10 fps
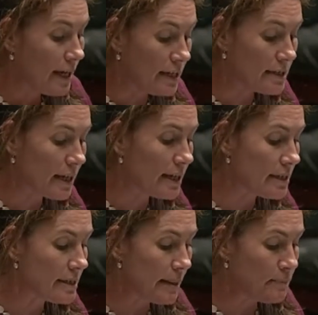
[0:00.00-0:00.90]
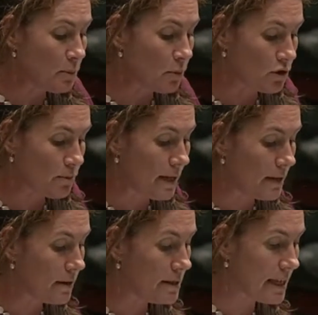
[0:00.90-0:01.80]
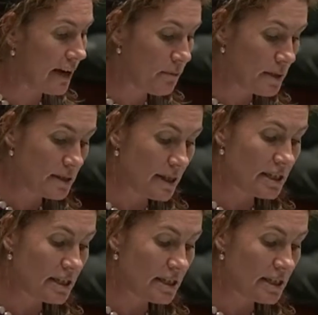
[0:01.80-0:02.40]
It is unacceptable to me that this government